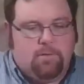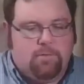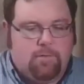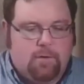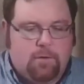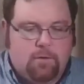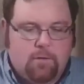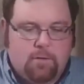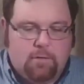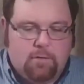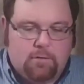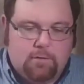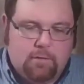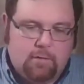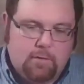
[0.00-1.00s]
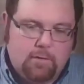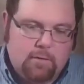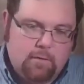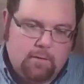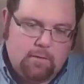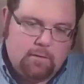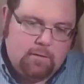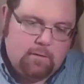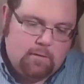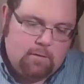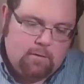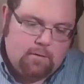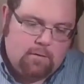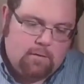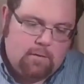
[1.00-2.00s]
finger is
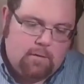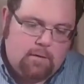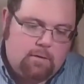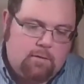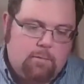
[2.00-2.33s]
getting